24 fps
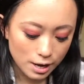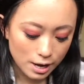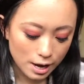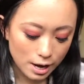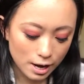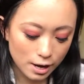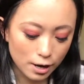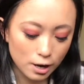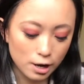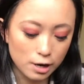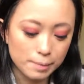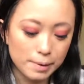
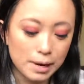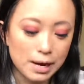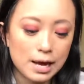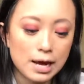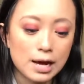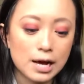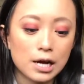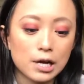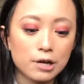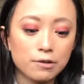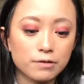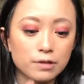I
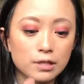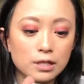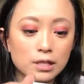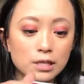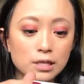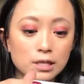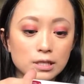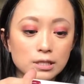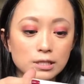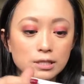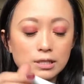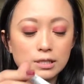have
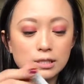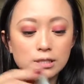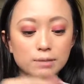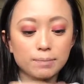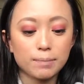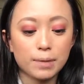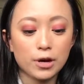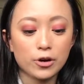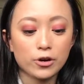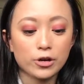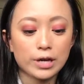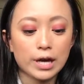this
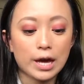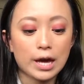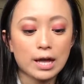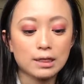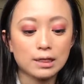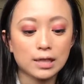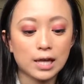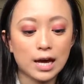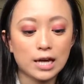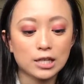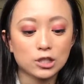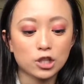Mary Kay
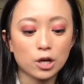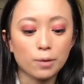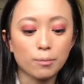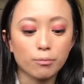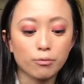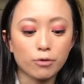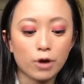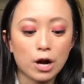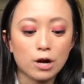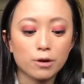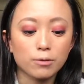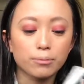Lash and
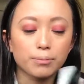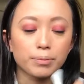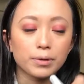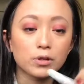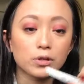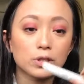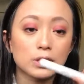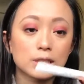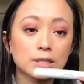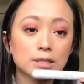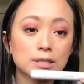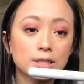Brow
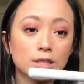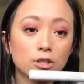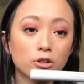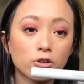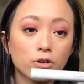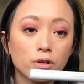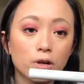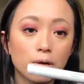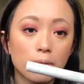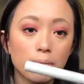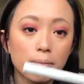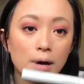Building
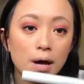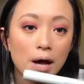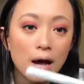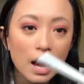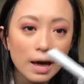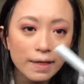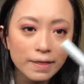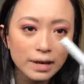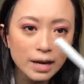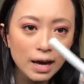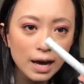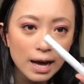Serum.
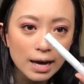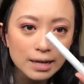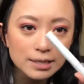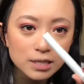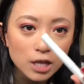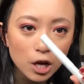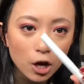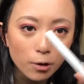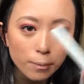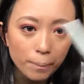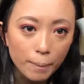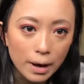I think it has
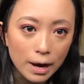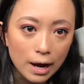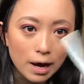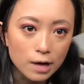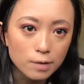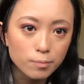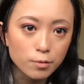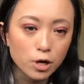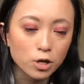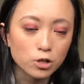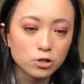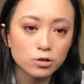helped my
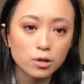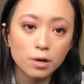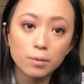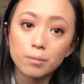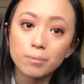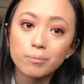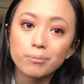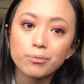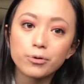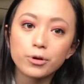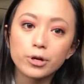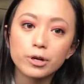eyebrows
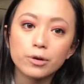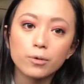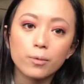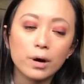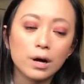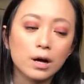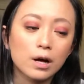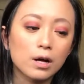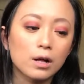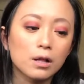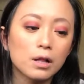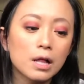pretty
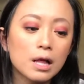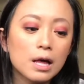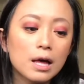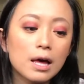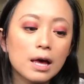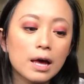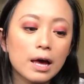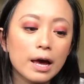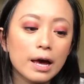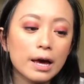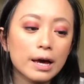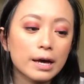well,
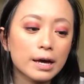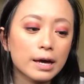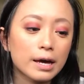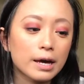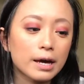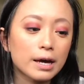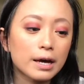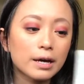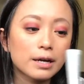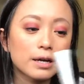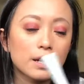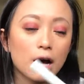
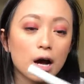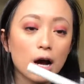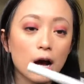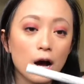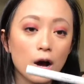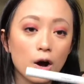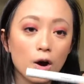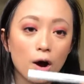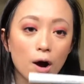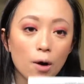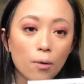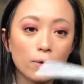and
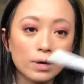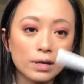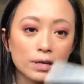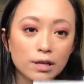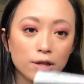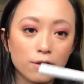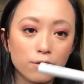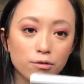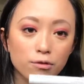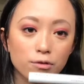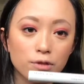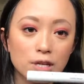I want to
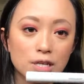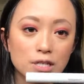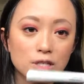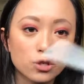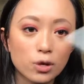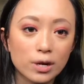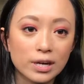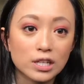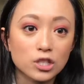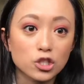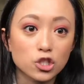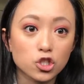get through this
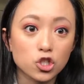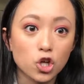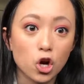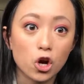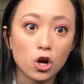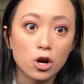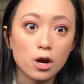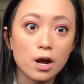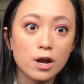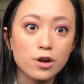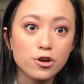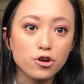so I can
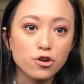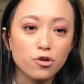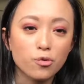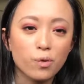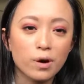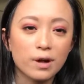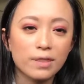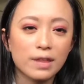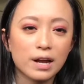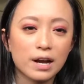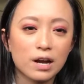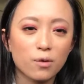start a new
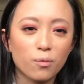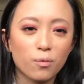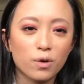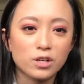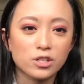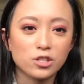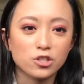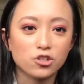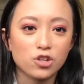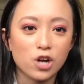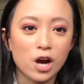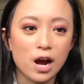one that I
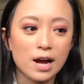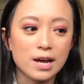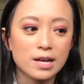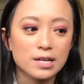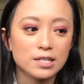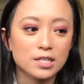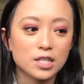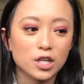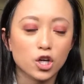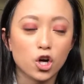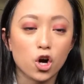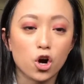want to try,
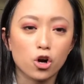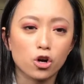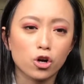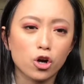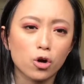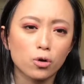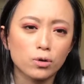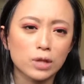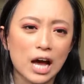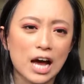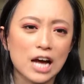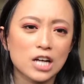is the
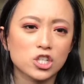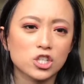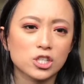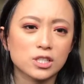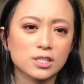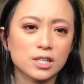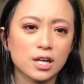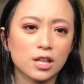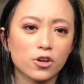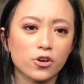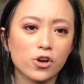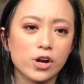Cargo Lash
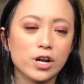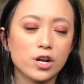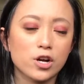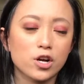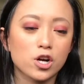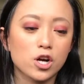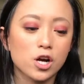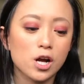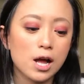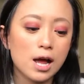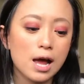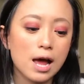
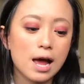Accelerator,